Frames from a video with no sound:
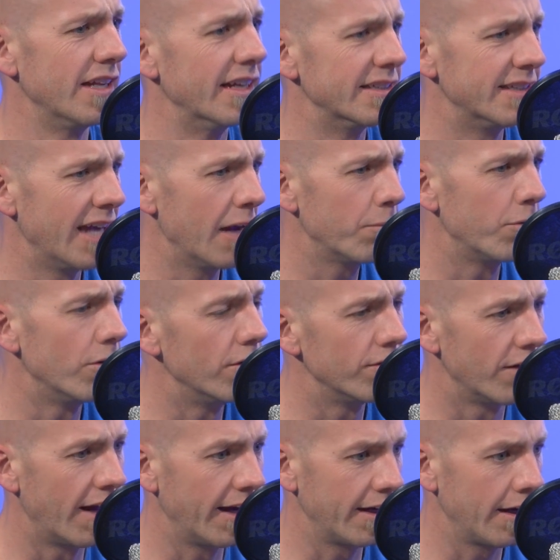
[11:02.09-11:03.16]
an example of
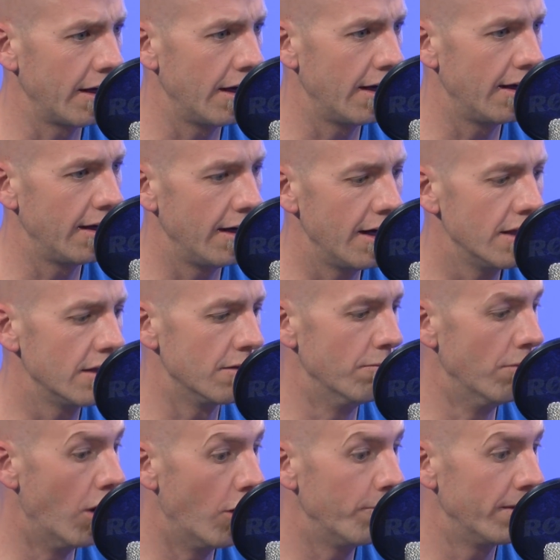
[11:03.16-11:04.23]
like in the
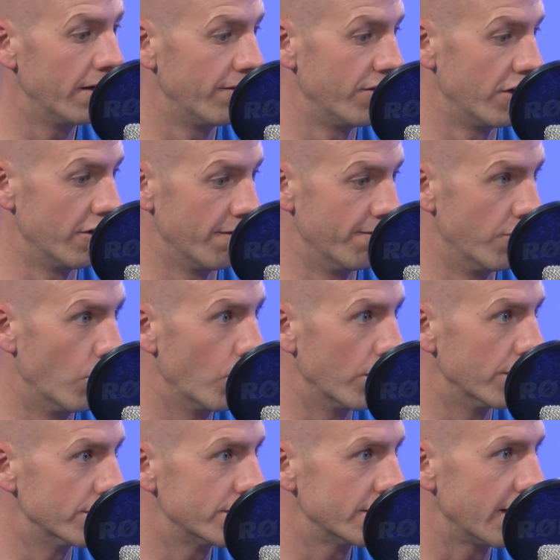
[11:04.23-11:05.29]
moment of their
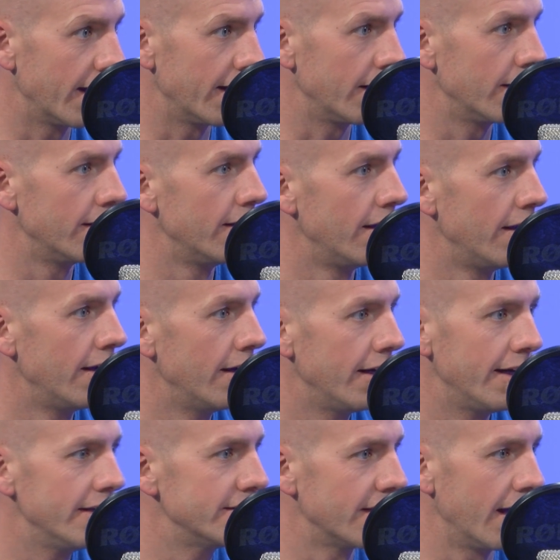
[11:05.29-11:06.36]
divorce, like
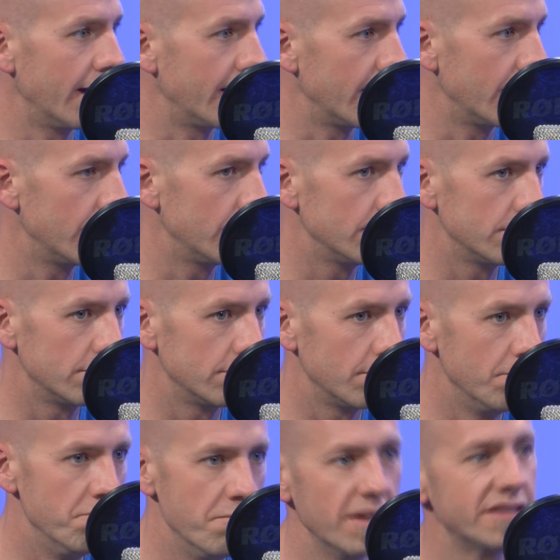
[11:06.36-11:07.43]
he's like
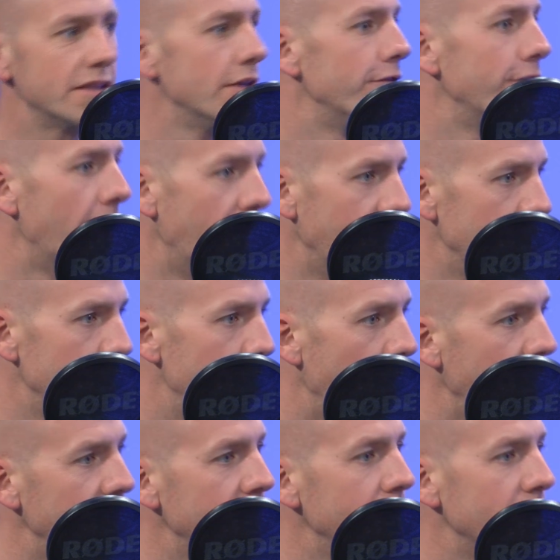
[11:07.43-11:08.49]
mystified
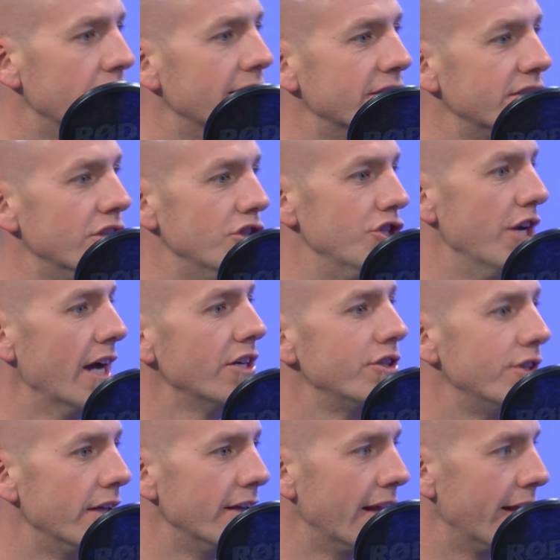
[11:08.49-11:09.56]
by even the
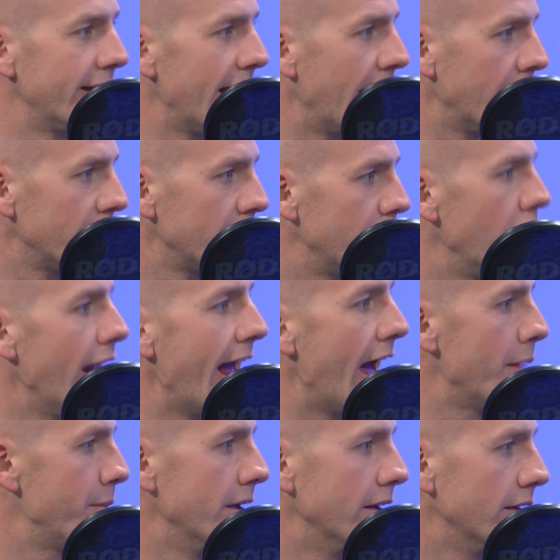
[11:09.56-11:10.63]
suggestion that could
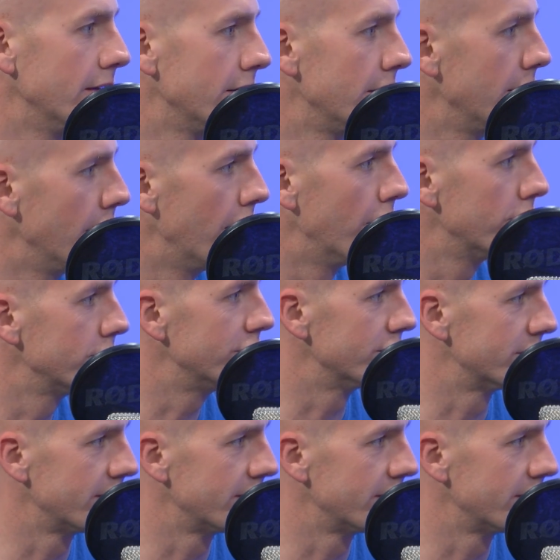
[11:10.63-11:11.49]
happen. Just